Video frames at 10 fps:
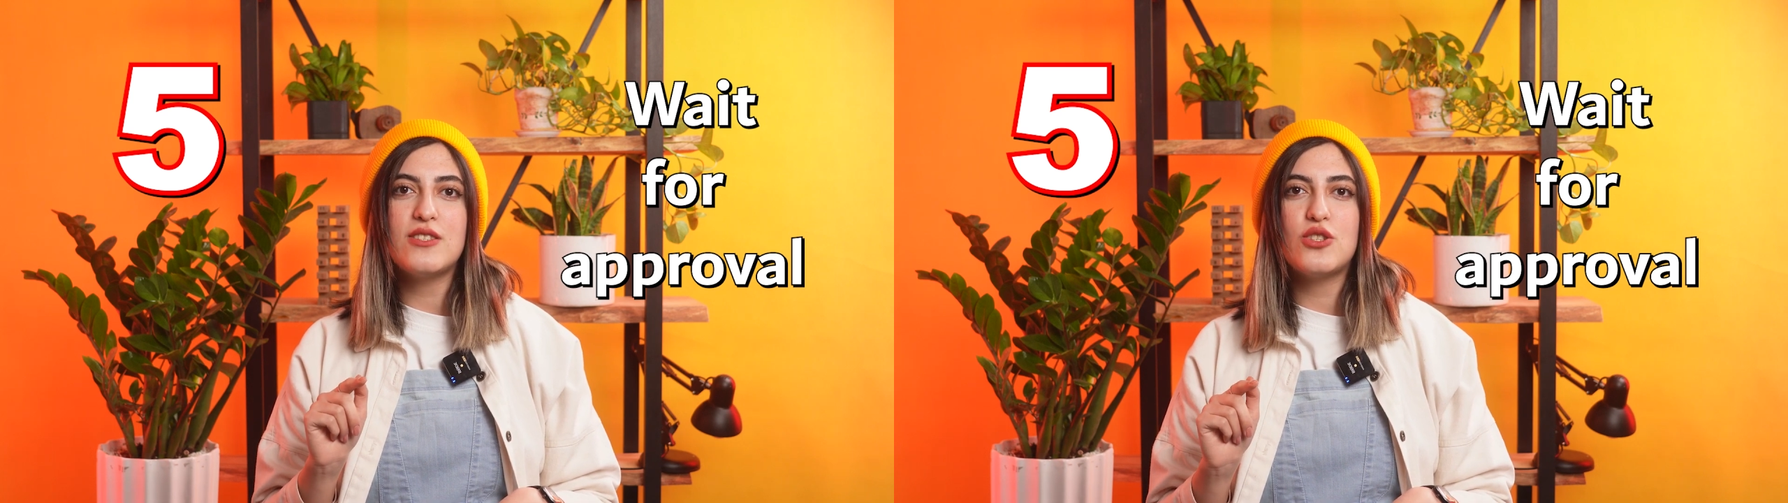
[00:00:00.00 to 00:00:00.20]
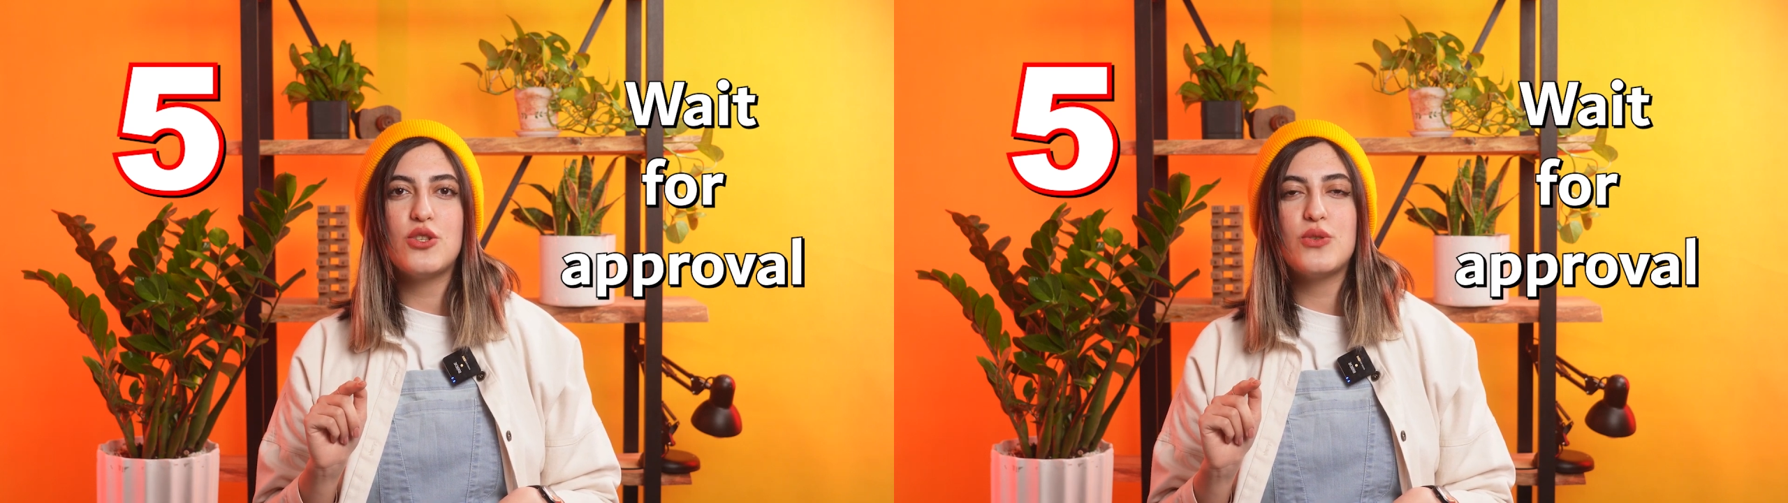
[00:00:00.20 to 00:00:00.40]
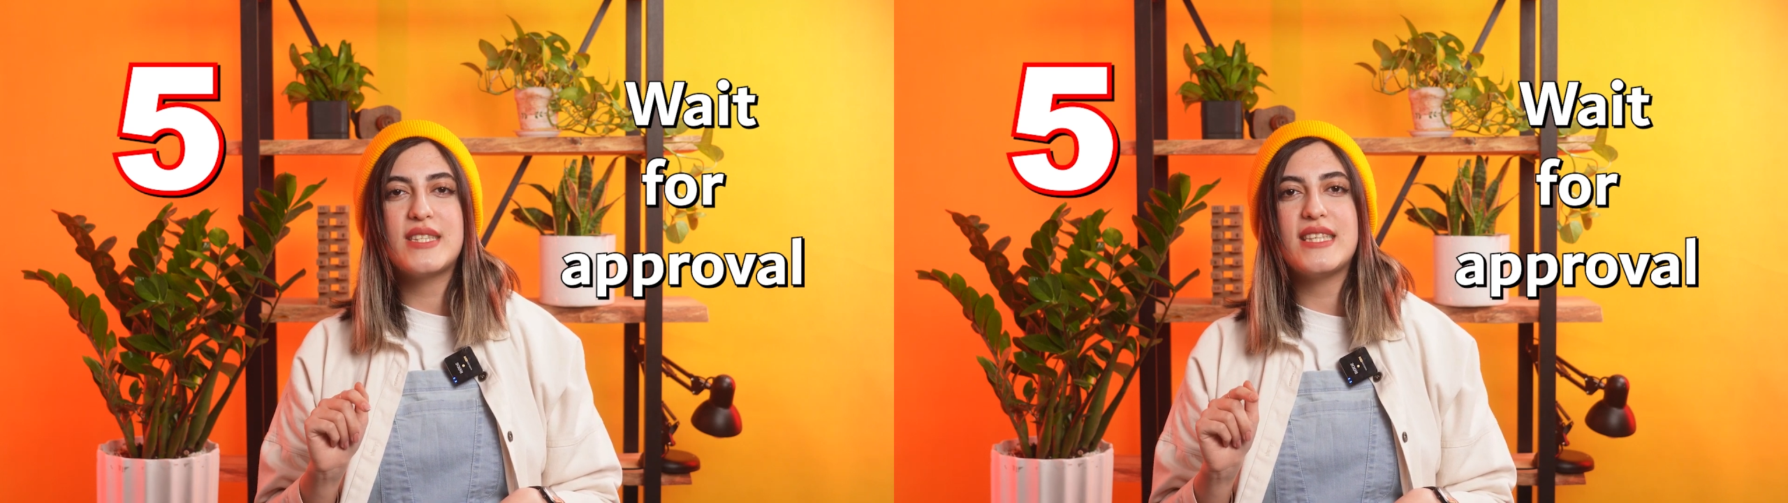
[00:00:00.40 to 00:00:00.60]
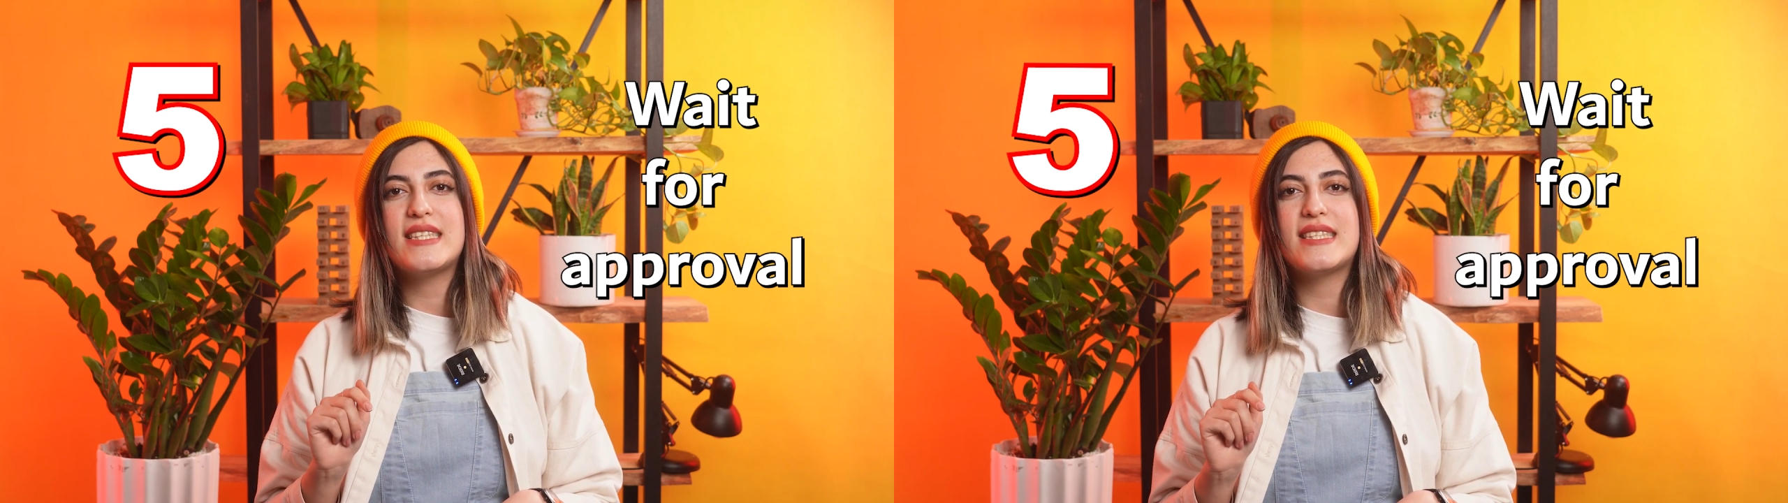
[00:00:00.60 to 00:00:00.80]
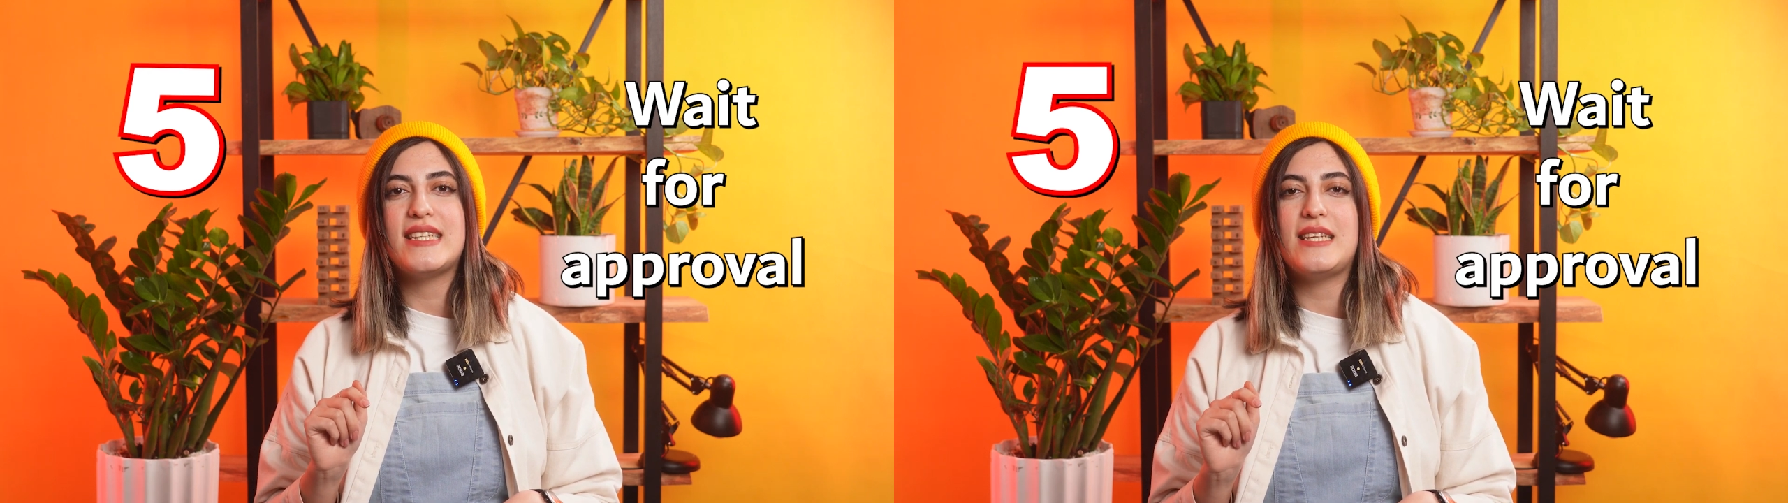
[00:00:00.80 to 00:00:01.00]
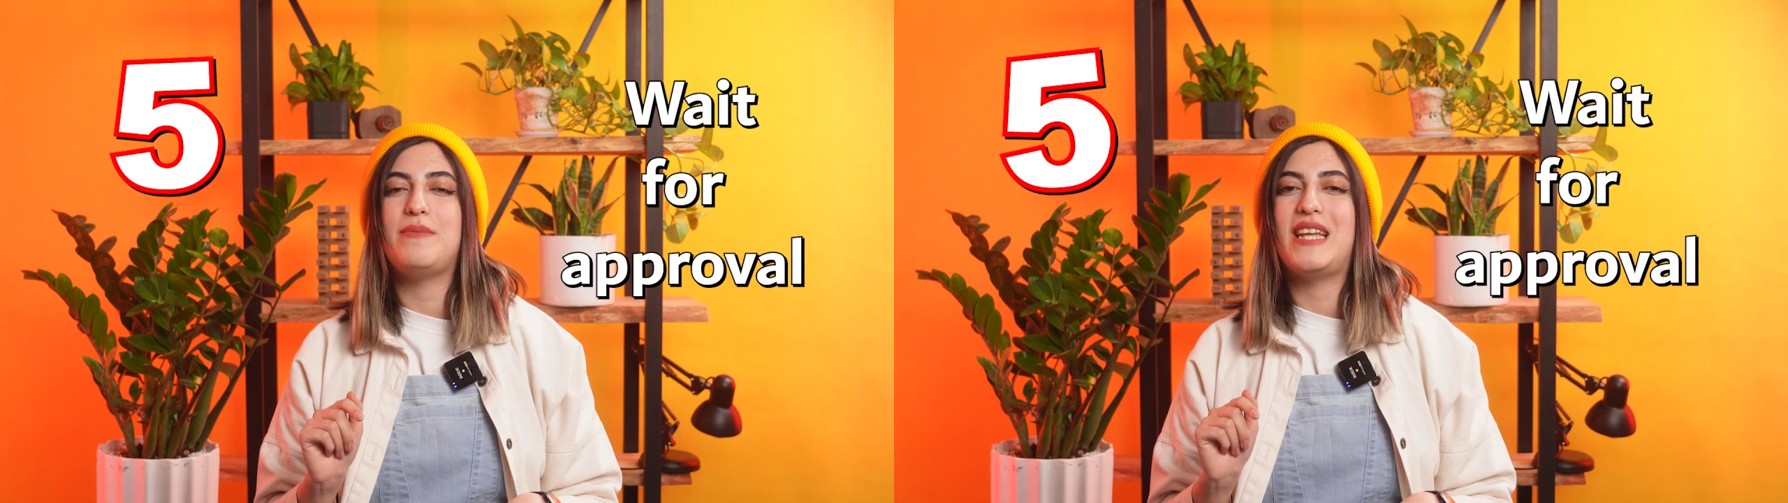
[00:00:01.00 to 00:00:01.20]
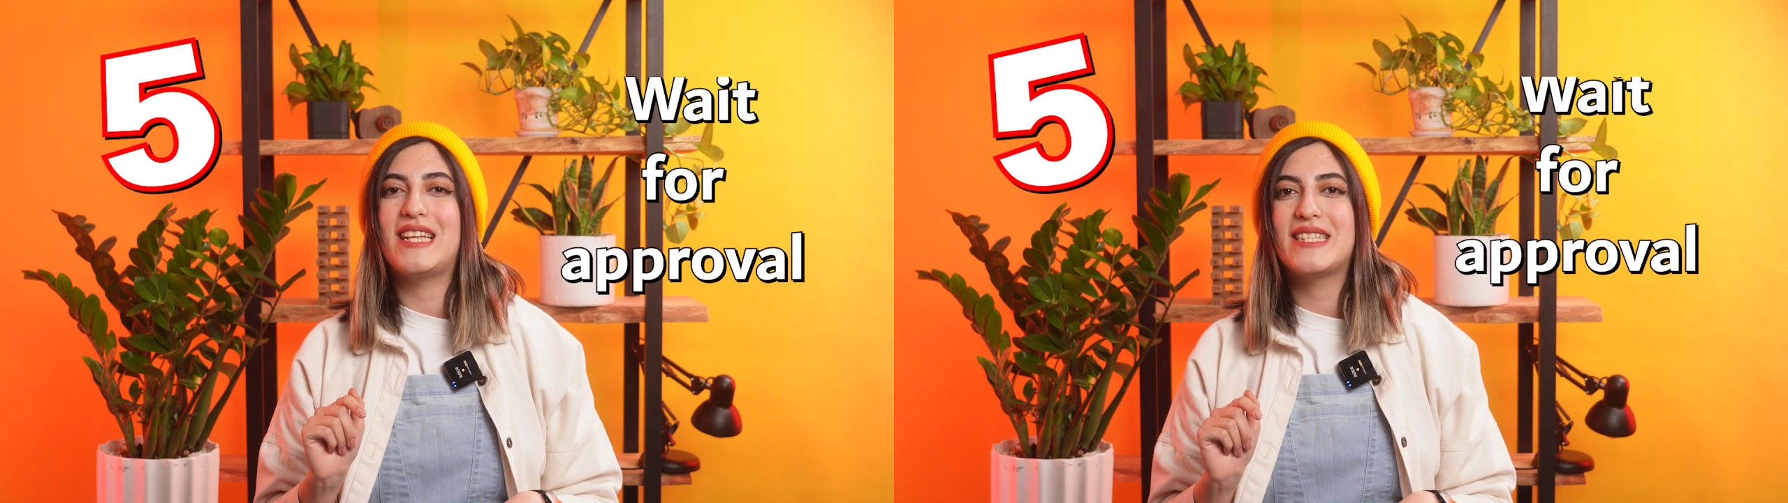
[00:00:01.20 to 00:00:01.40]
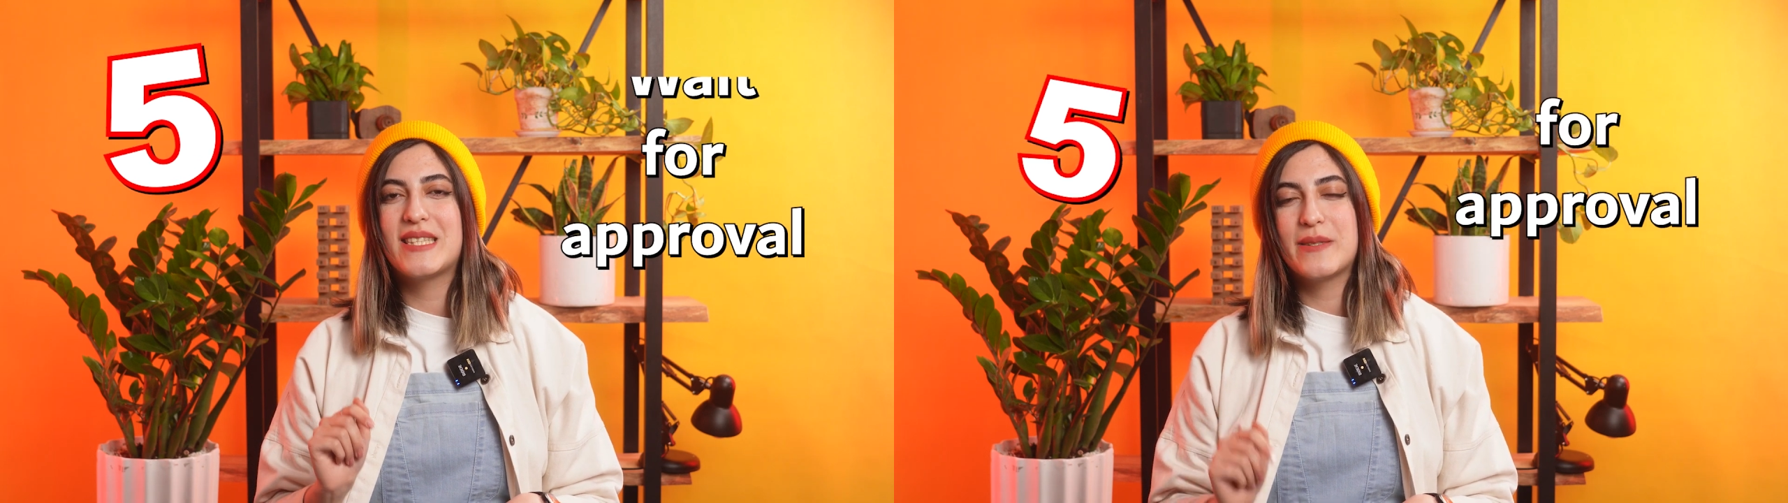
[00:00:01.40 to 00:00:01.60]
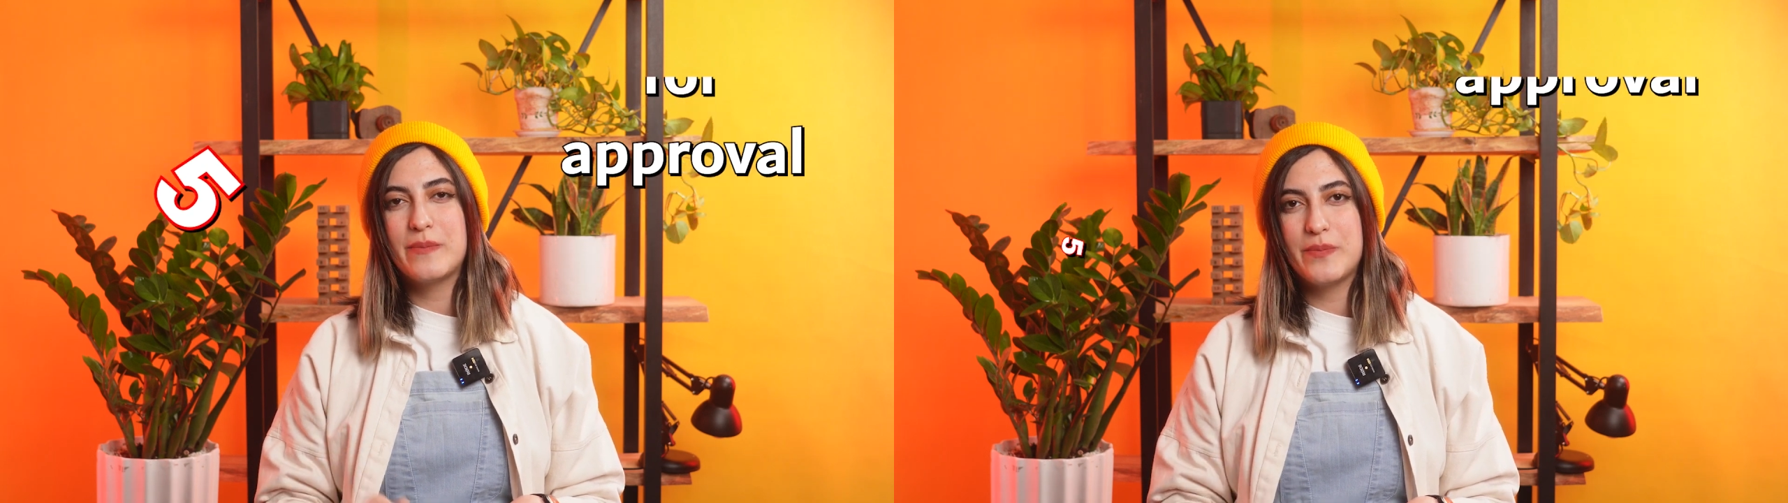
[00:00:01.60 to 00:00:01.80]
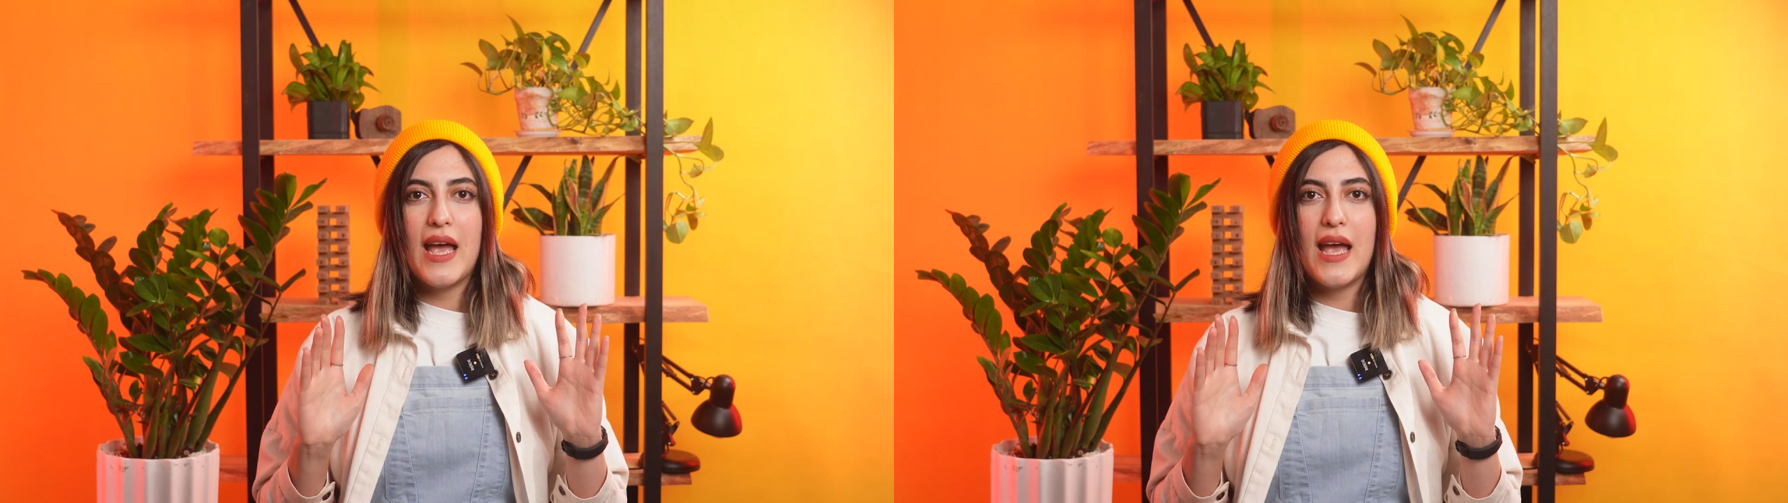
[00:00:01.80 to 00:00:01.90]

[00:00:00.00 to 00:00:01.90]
to 60 minutes.